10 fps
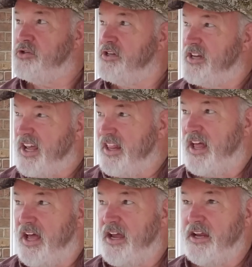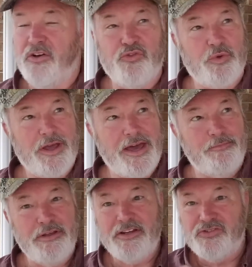daylight because we got a
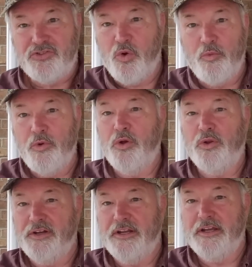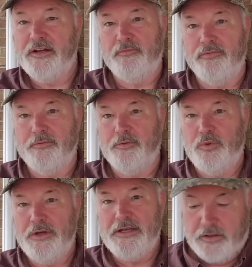big storm rolling in. I'm from the
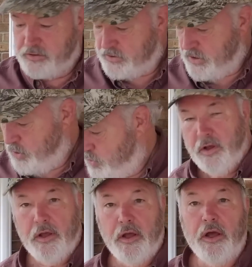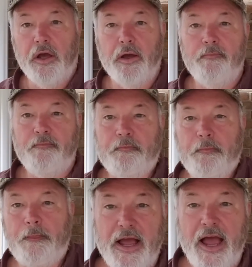west. So
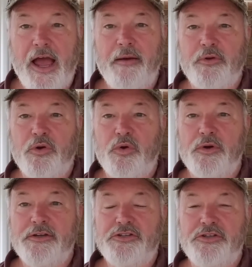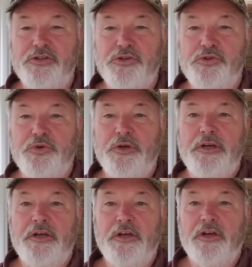I'm going to
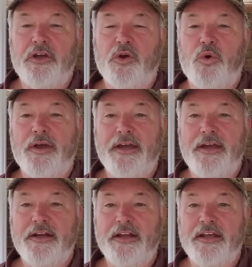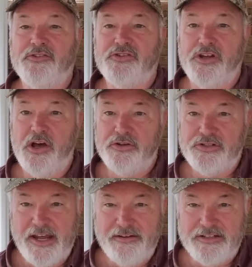go ahead and sauce
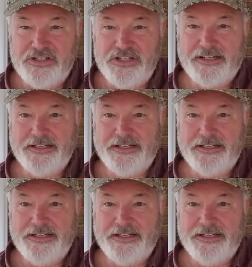down the chicken.